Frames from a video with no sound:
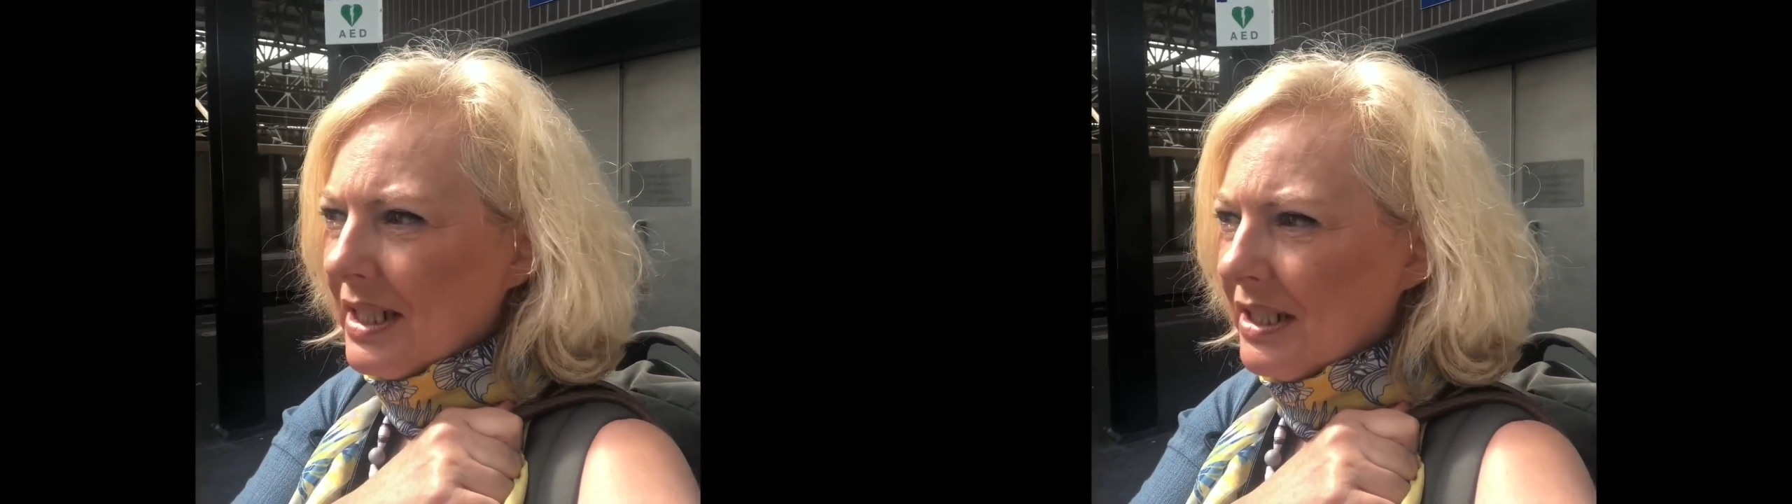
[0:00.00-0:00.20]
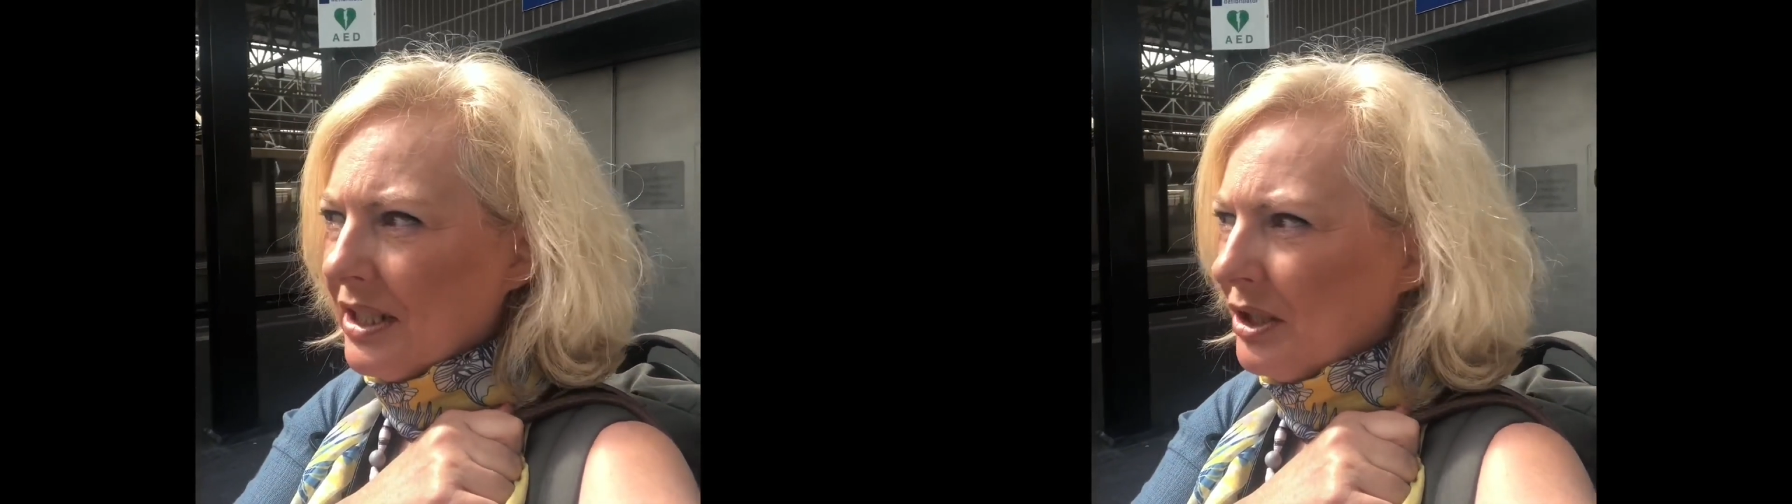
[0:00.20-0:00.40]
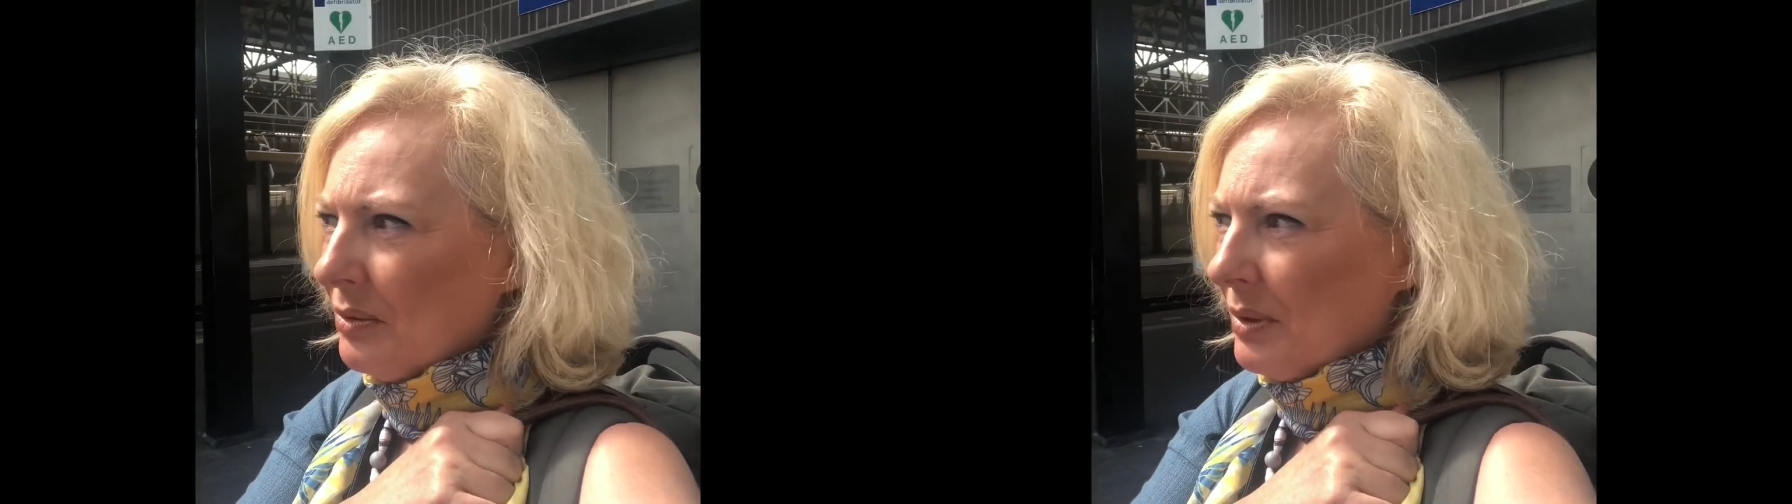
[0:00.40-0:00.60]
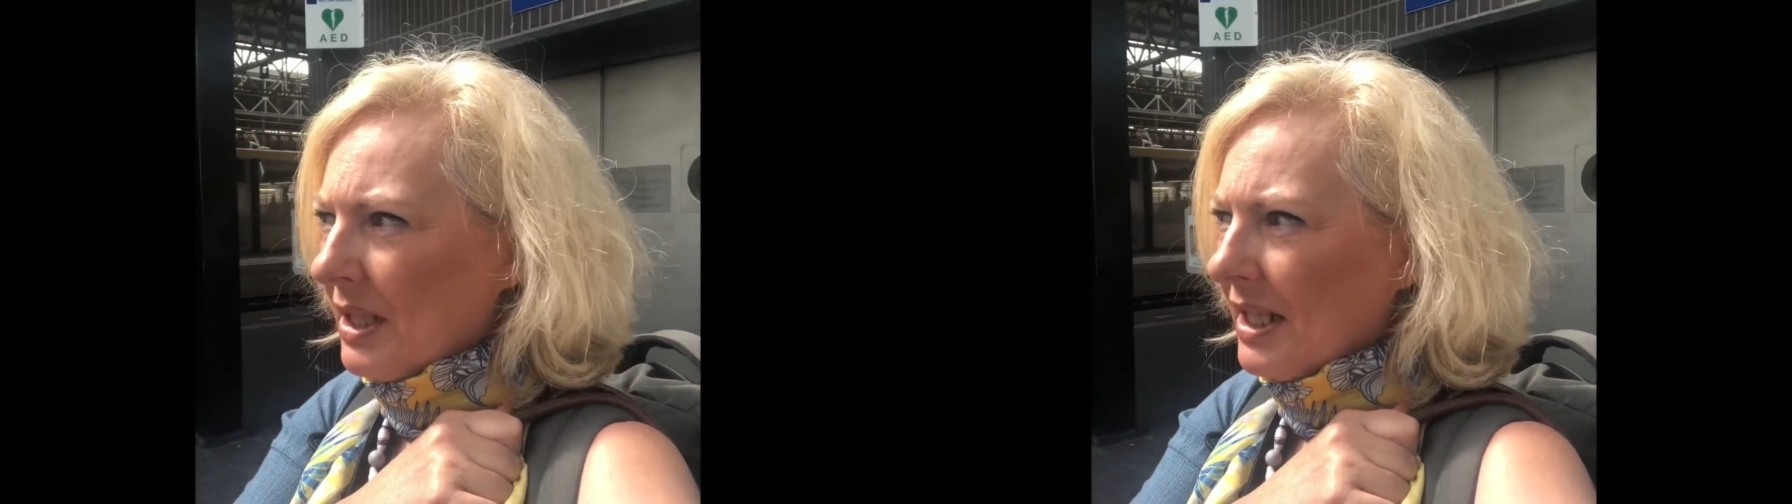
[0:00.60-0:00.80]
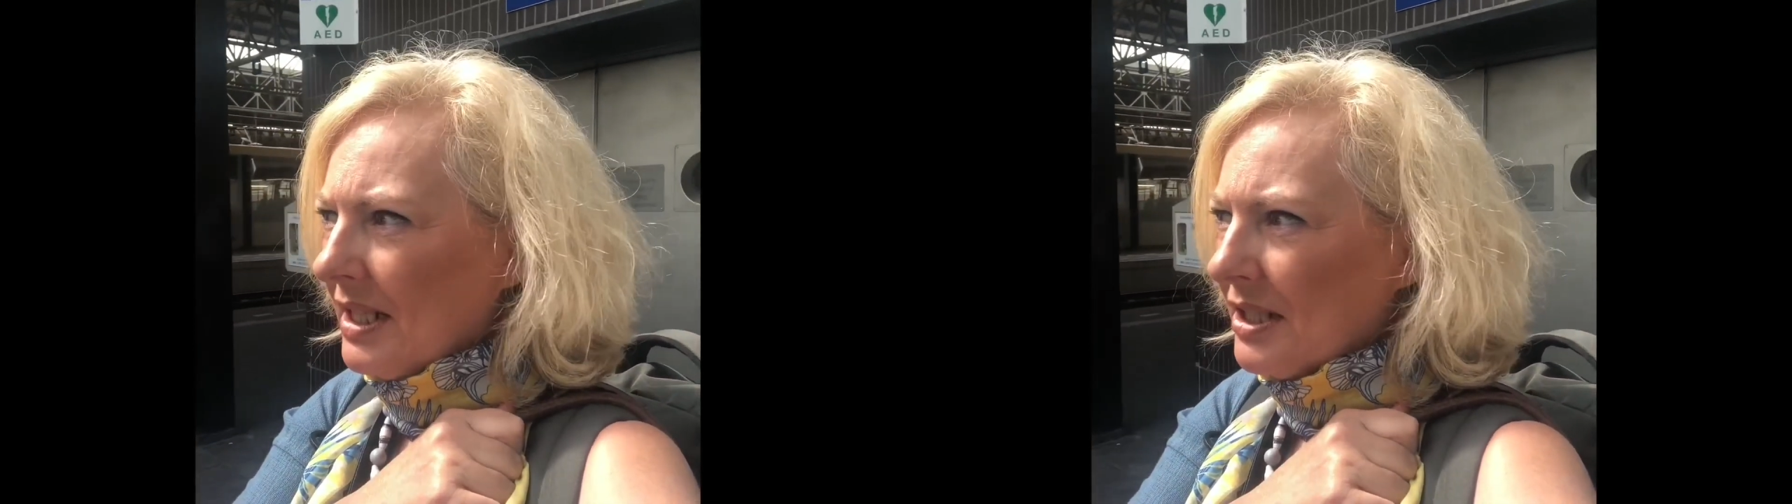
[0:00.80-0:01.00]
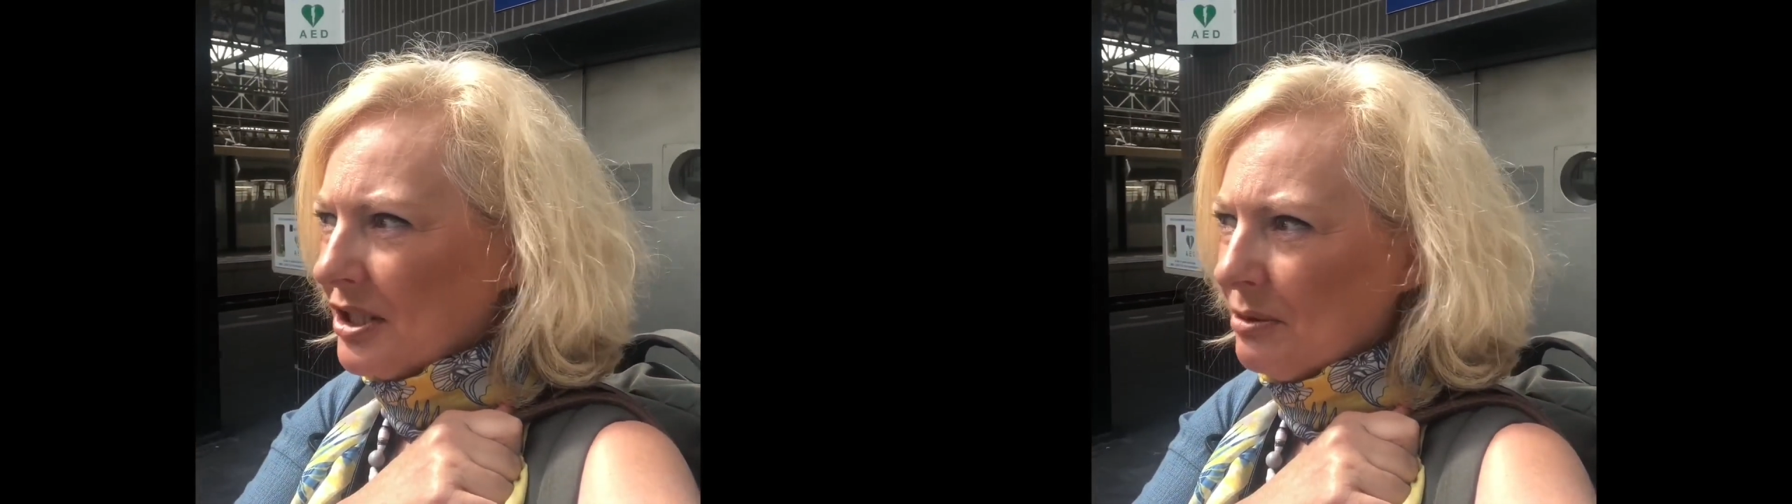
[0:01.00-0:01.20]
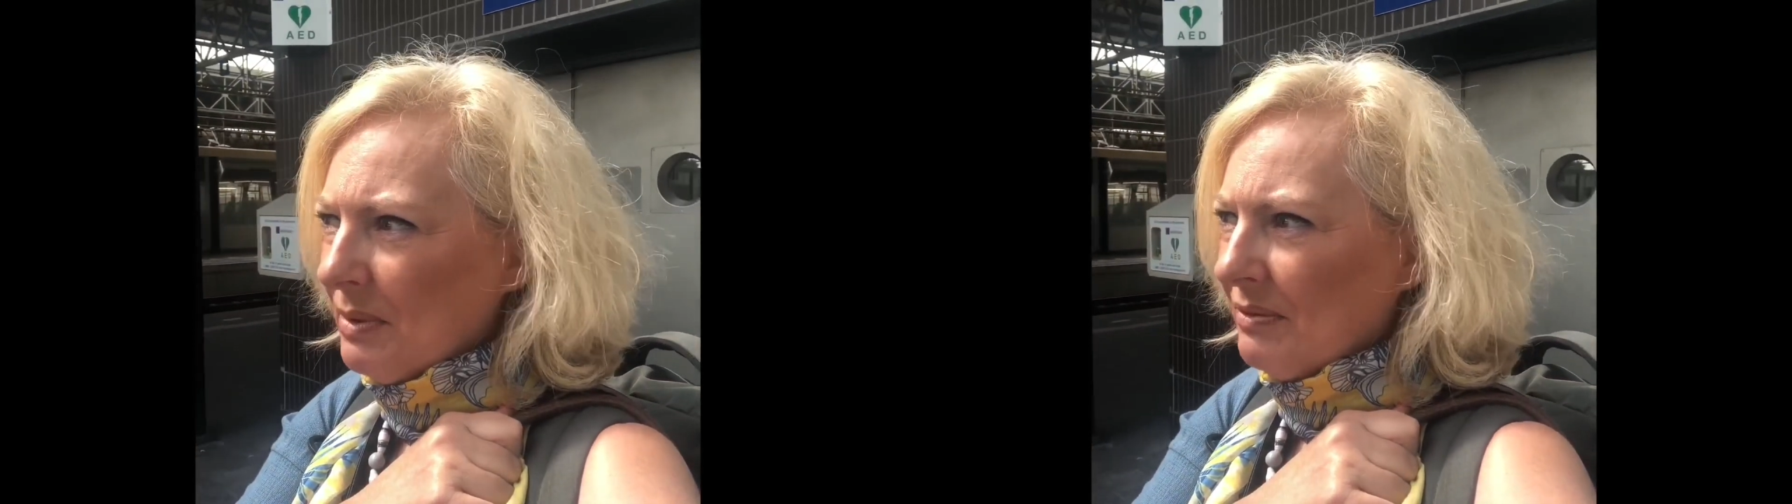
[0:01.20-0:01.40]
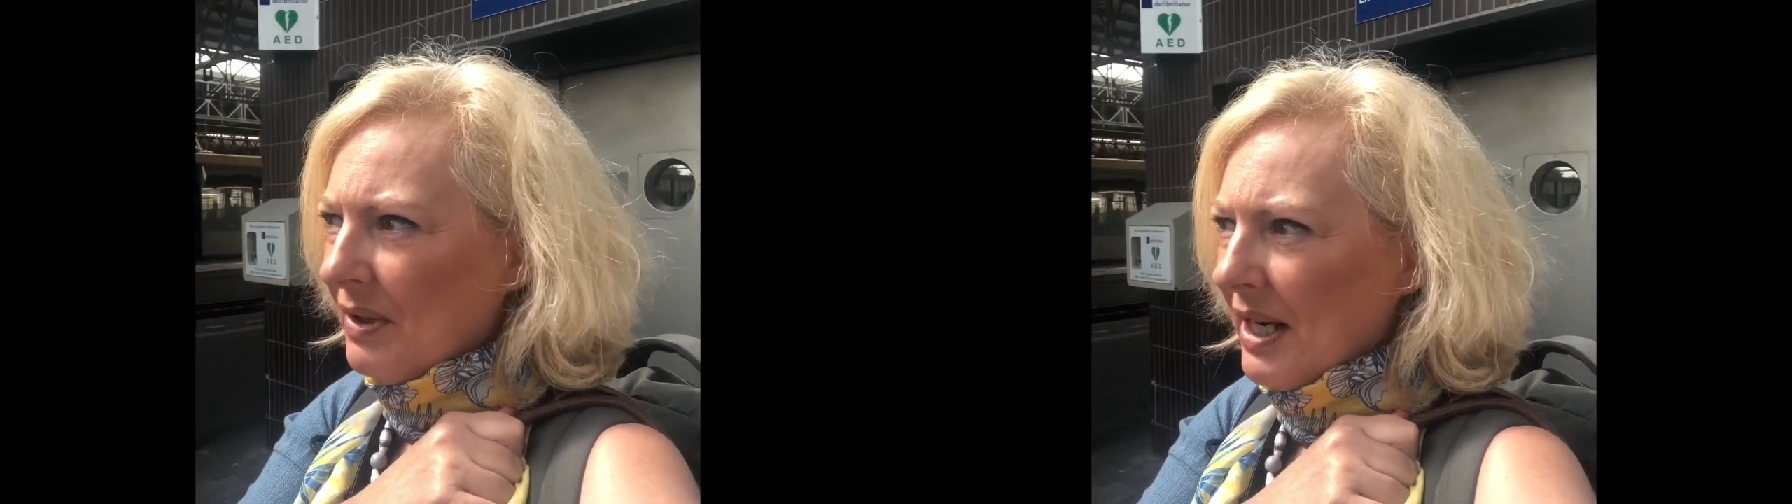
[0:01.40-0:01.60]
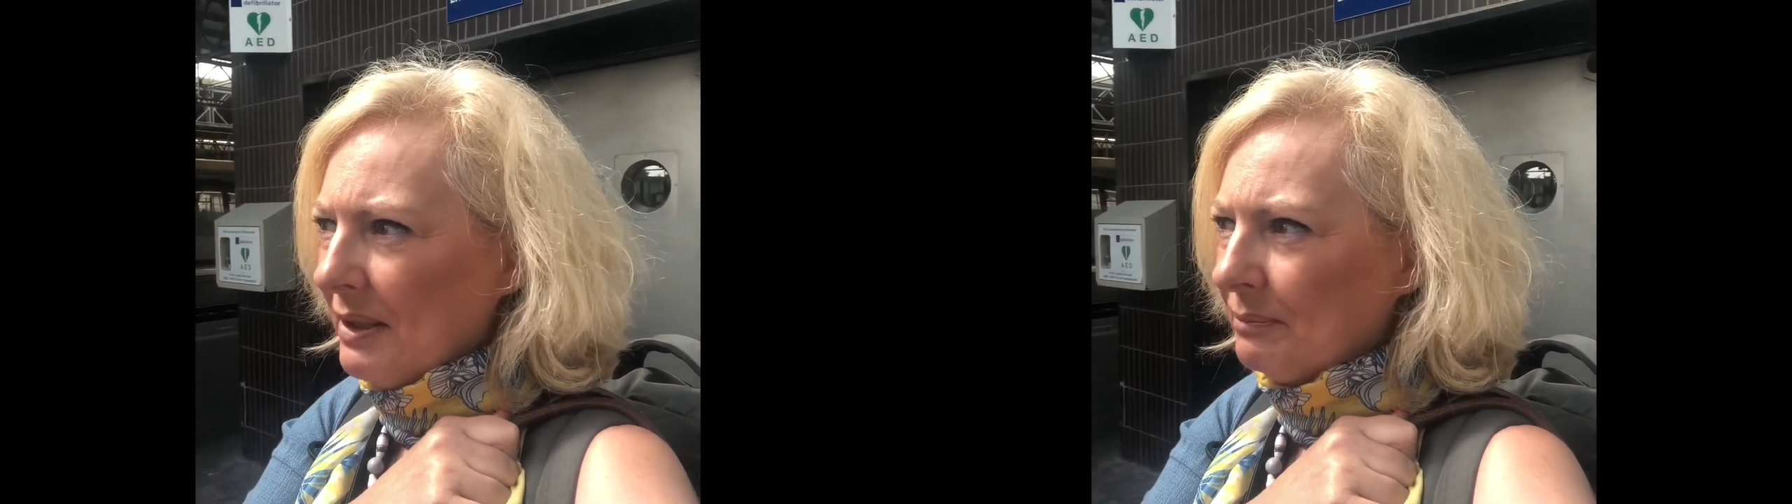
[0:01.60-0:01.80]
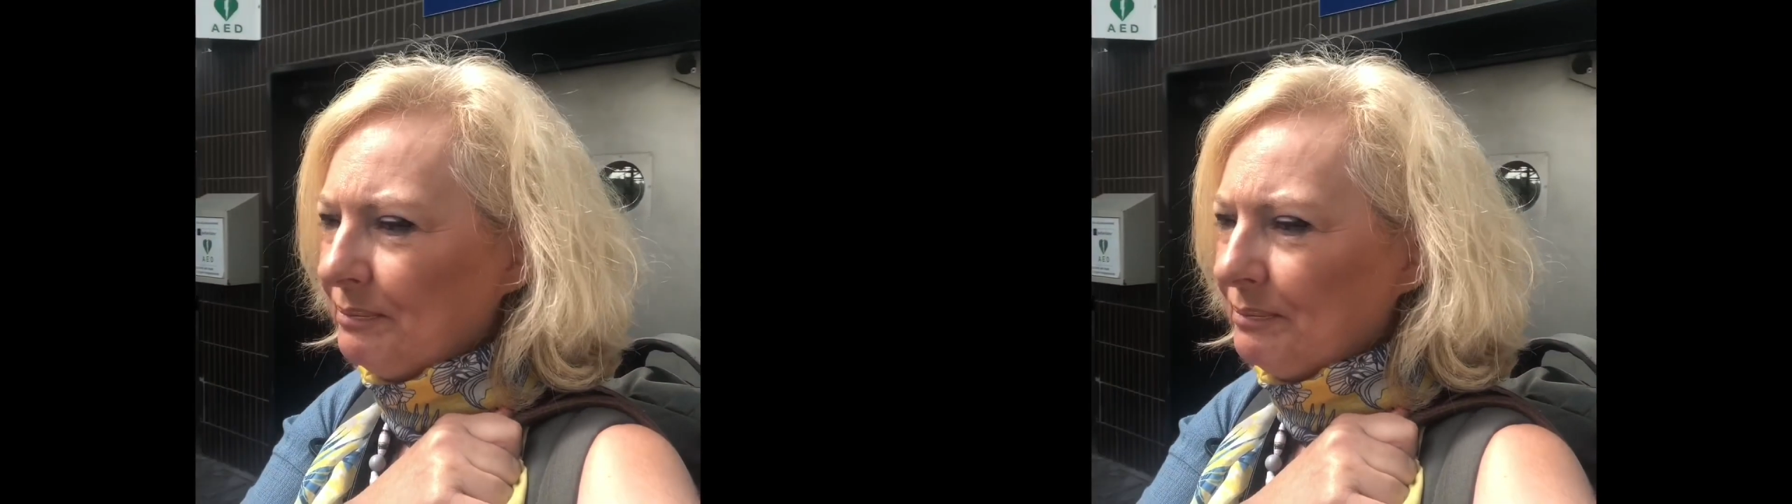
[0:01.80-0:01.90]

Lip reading: in the UK, to be fair.